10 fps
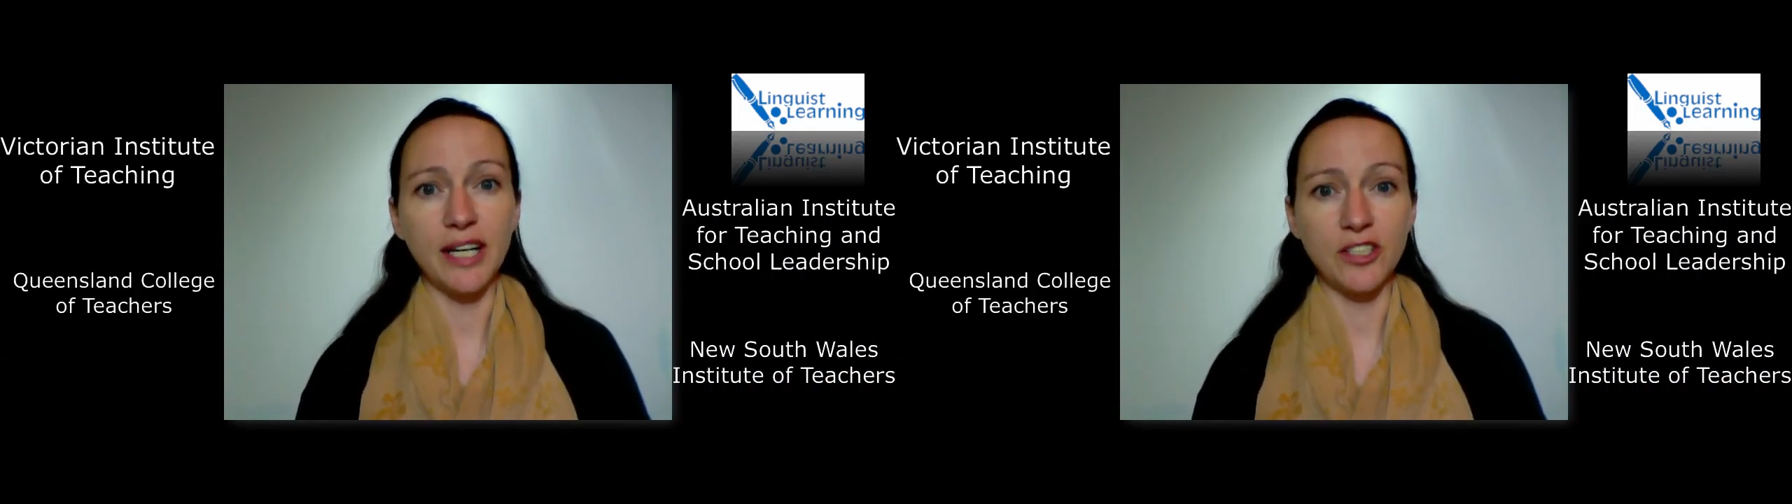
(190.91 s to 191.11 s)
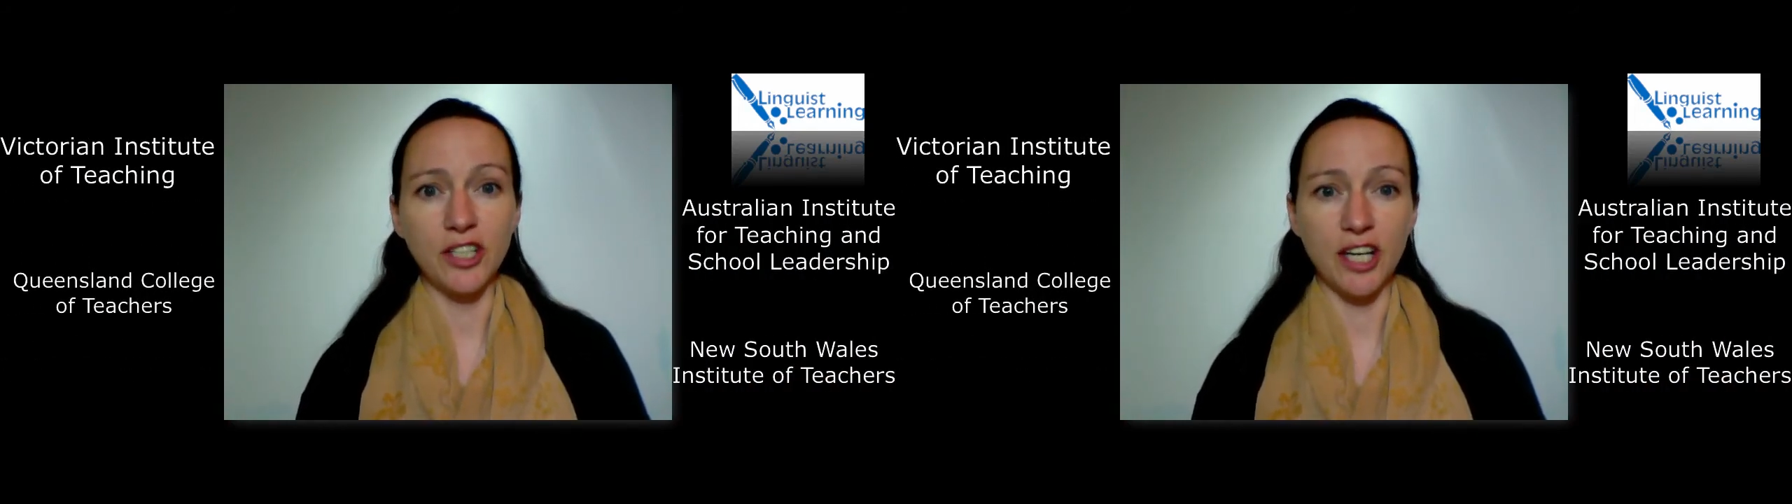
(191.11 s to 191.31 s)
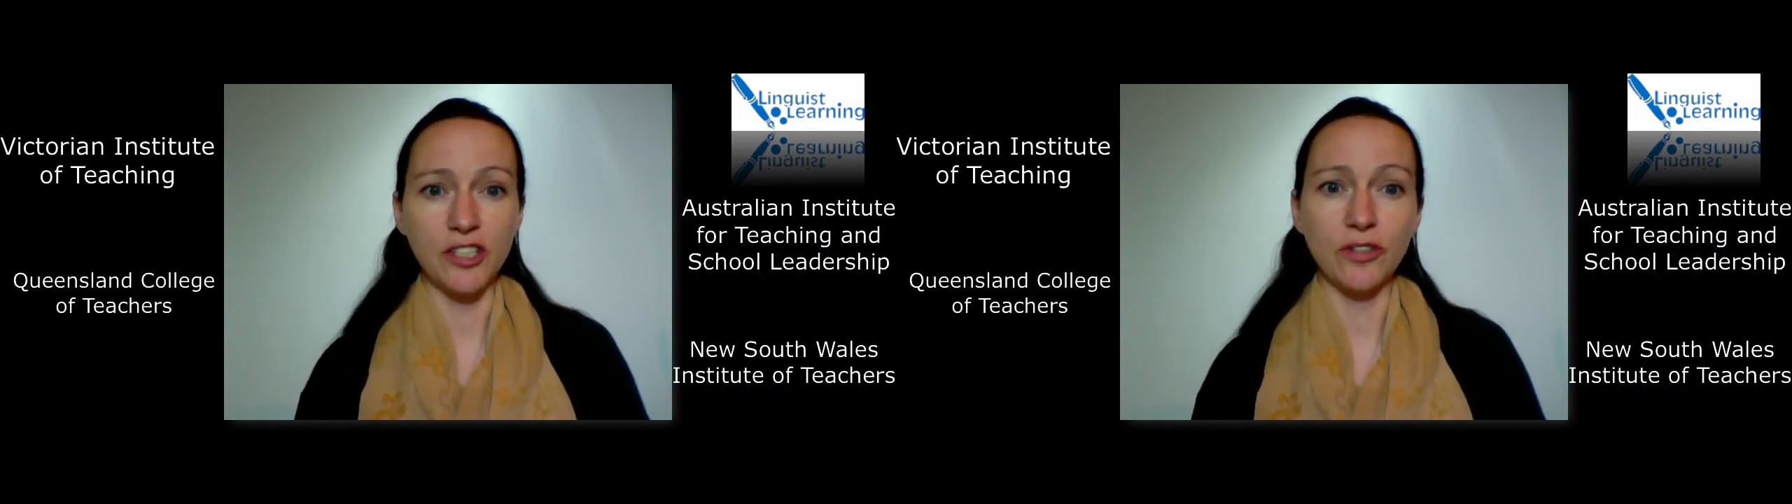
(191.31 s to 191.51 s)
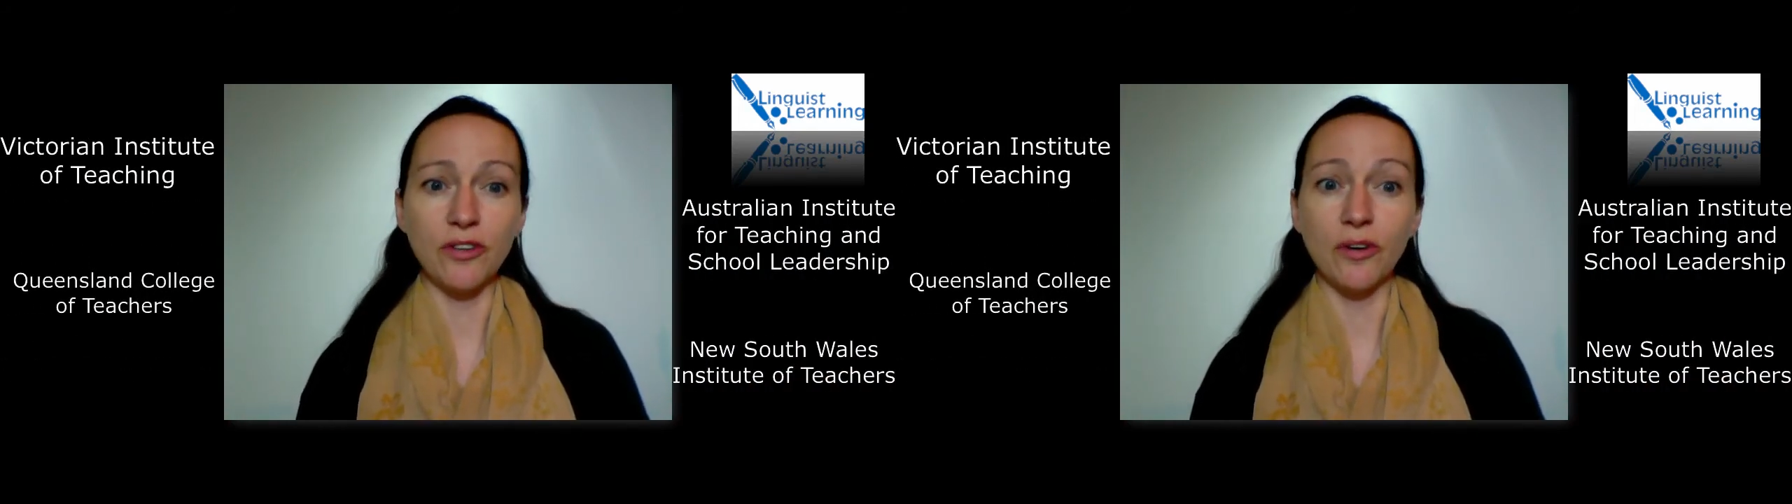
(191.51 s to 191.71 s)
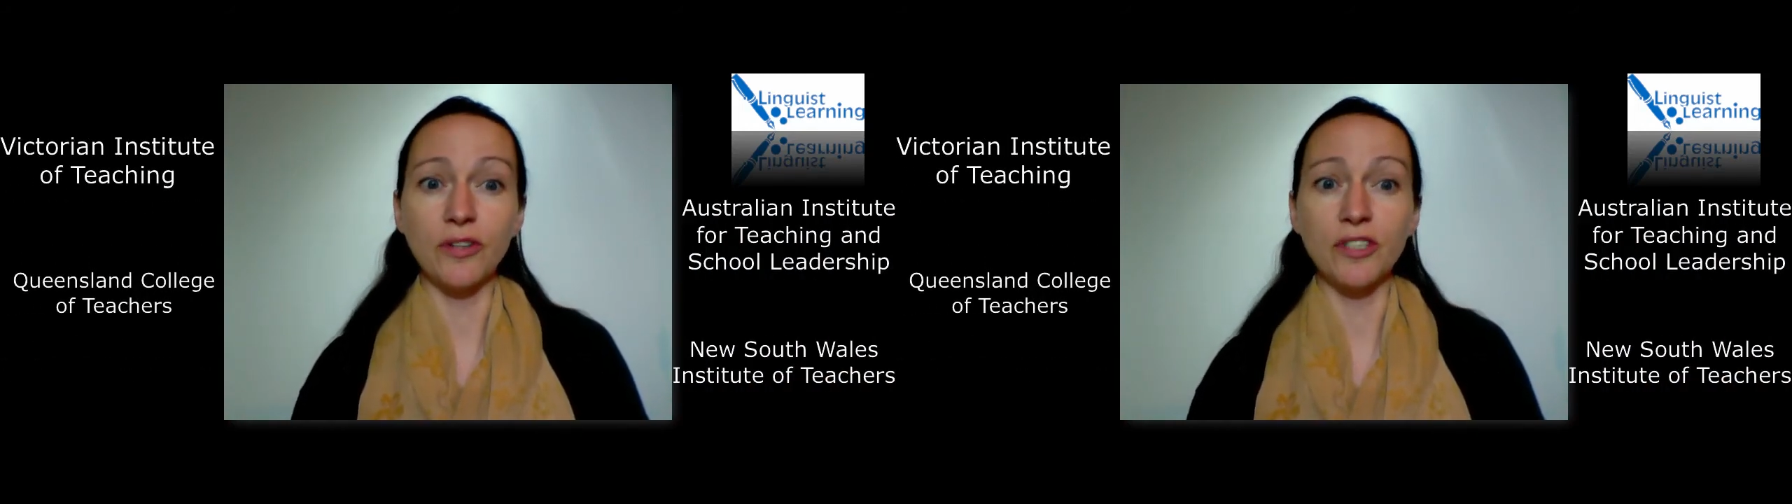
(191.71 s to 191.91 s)
education
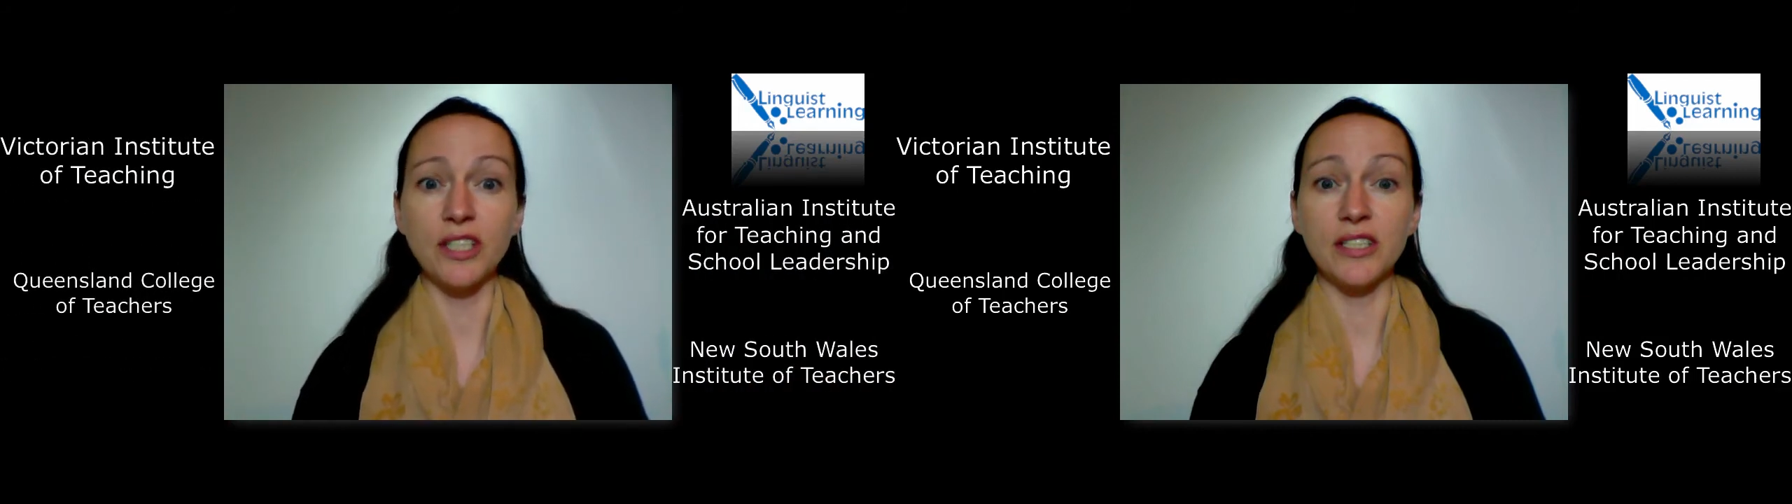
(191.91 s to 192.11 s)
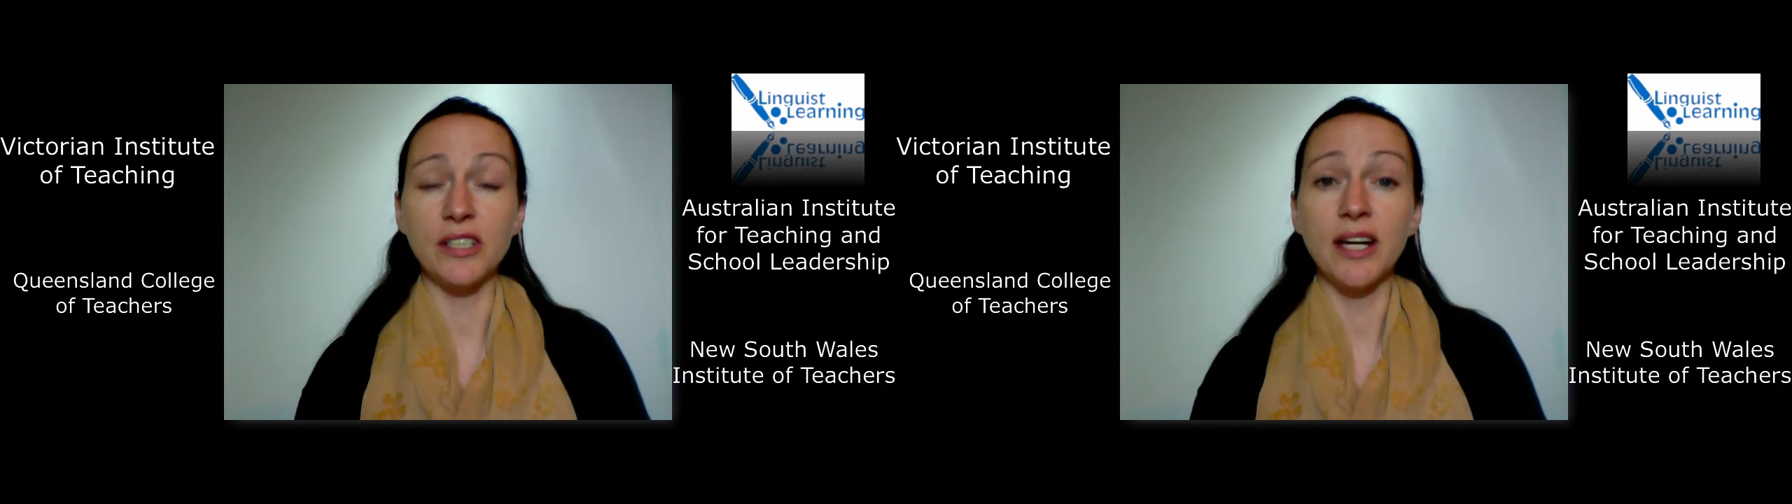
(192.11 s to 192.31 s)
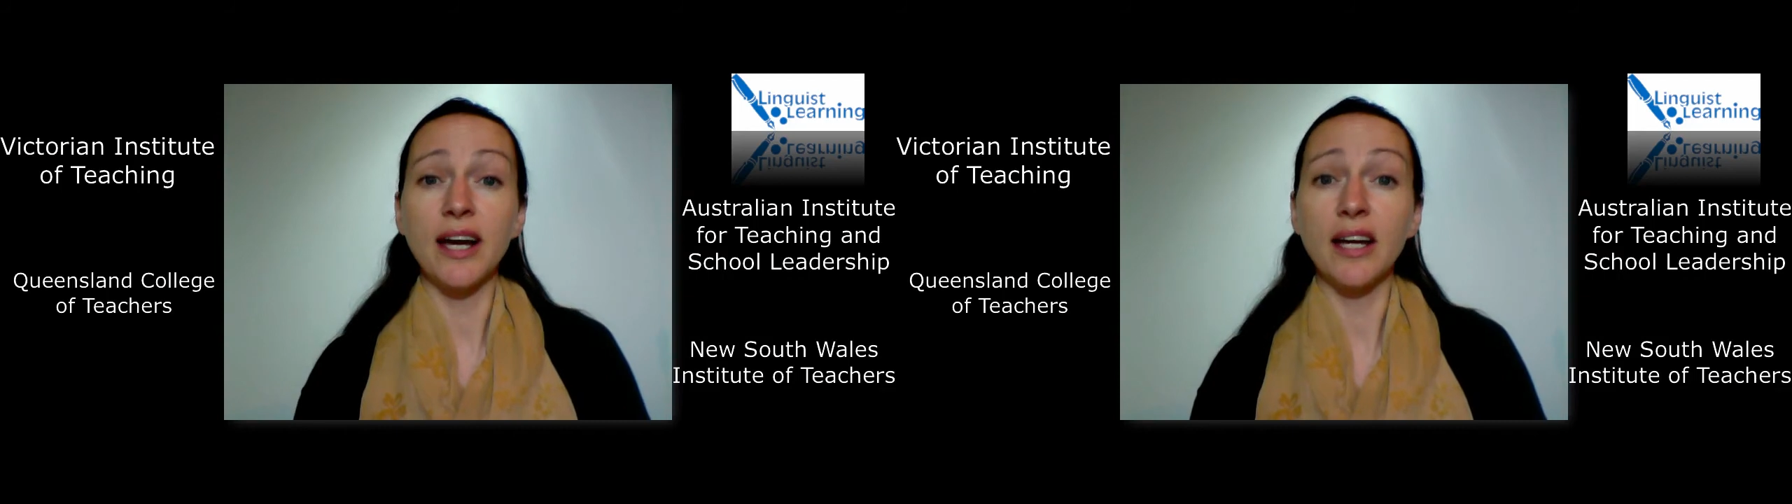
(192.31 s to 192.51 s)
authorities